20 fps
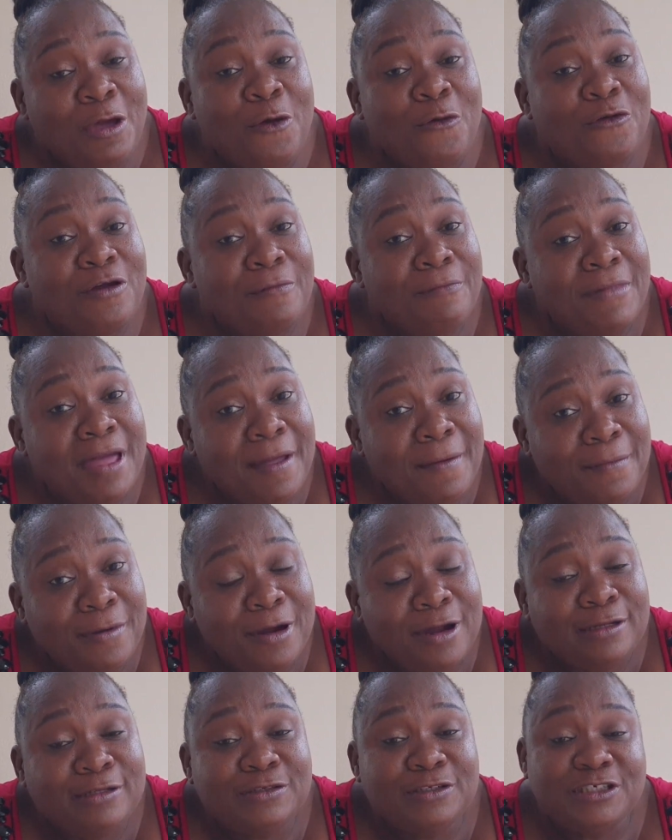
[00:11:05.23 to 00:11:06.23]

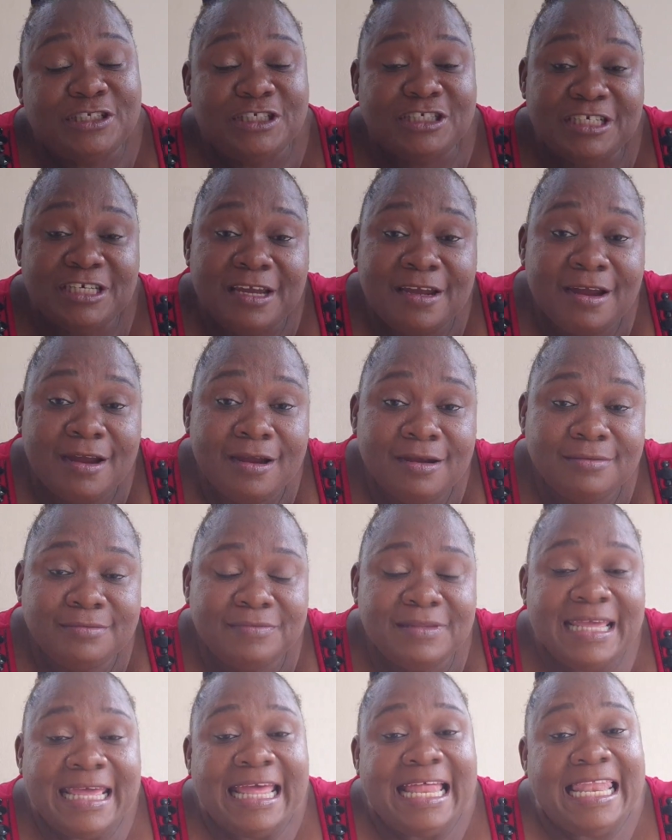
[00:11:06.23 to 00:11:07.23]
Remember to share,
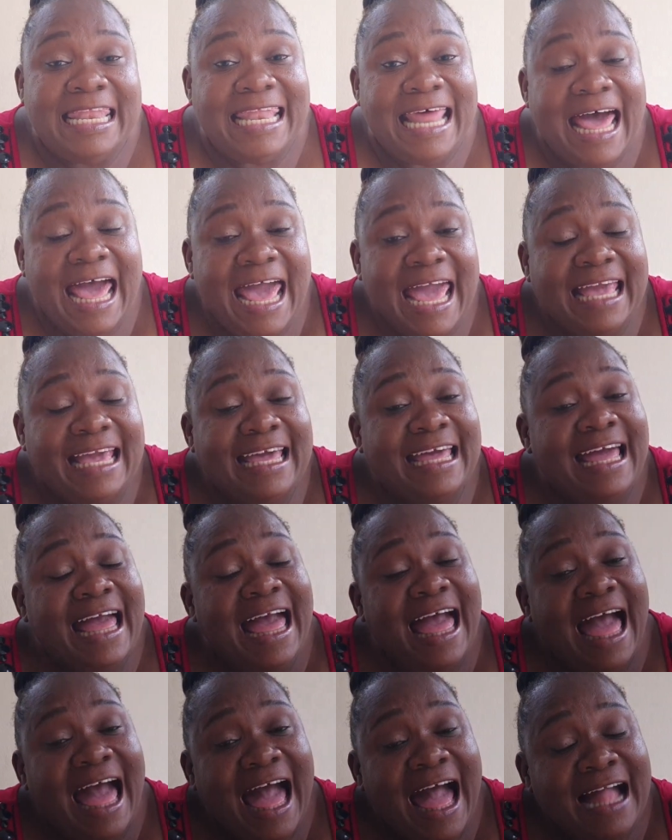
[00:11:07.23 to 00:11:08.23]
like,
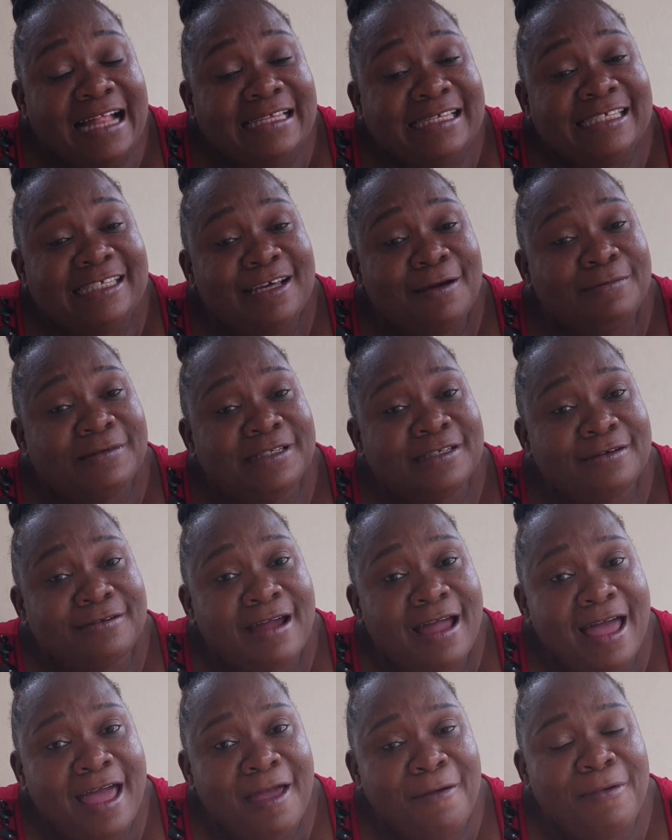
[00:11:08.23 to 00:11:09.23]
and
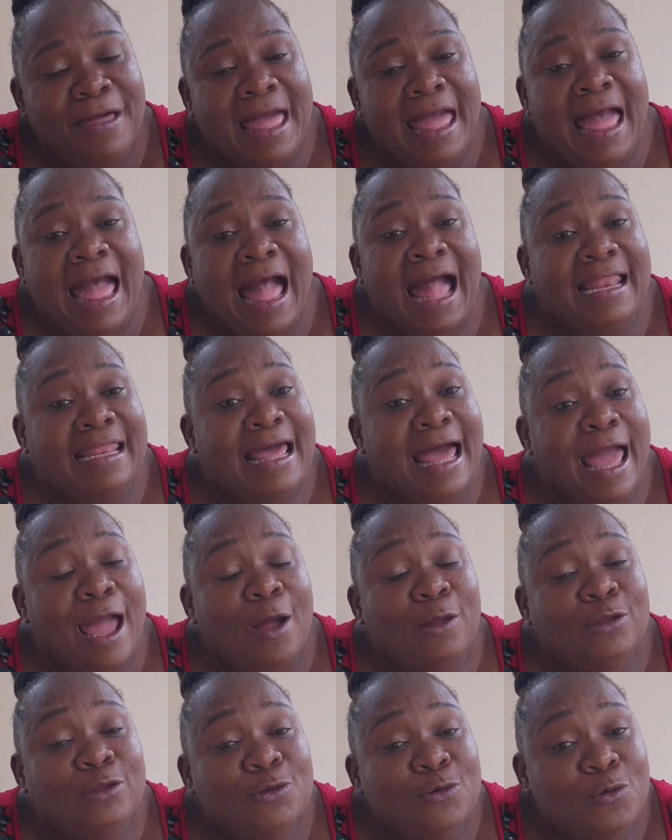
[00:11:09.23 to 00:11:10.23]
subscribe, and
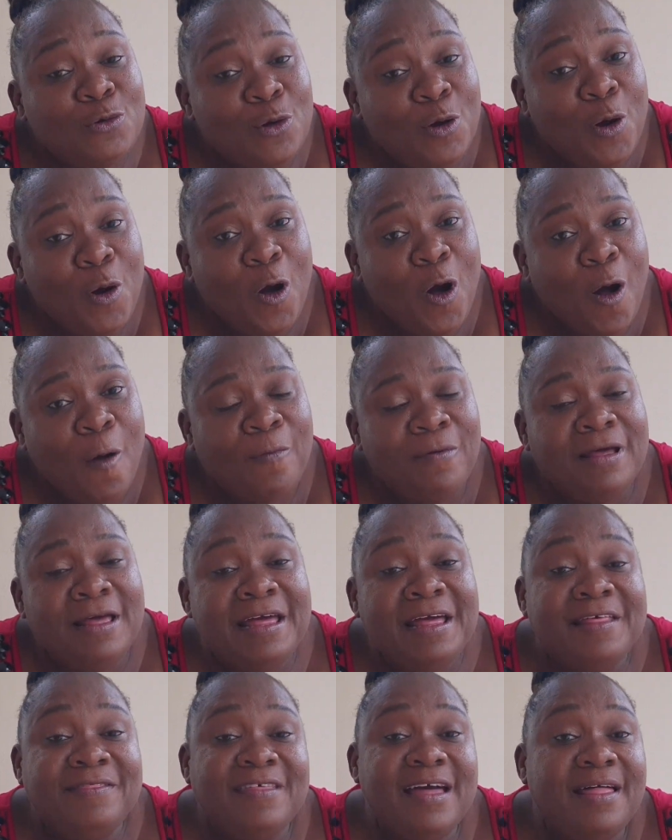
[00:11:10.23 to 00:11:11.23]
I do hope
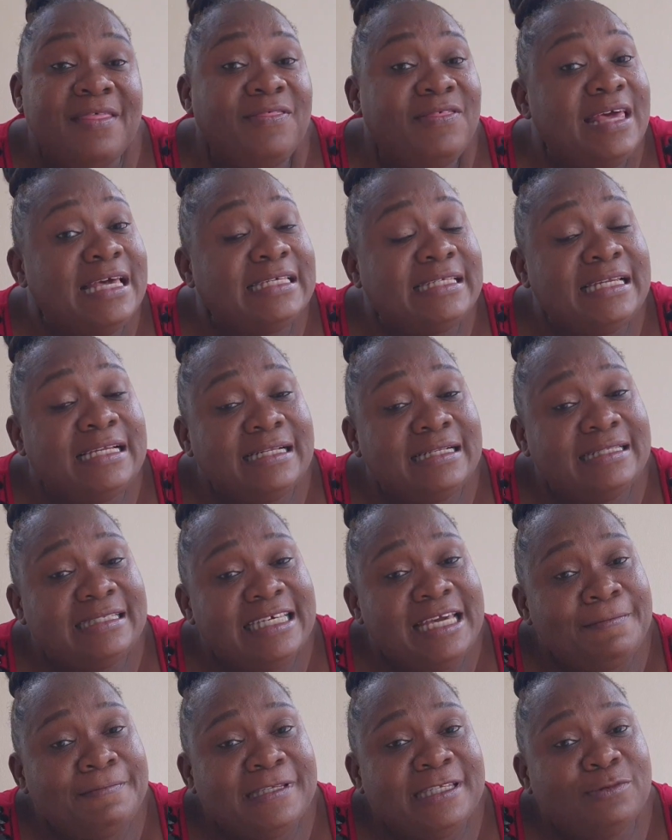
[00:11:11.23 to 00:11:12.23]
that these little
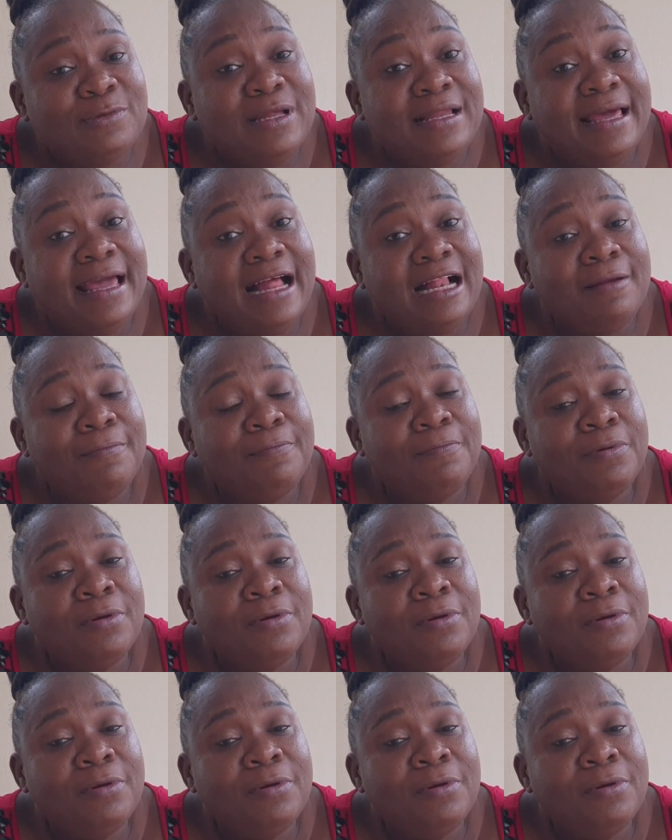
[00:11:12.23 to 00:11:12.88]
tips will help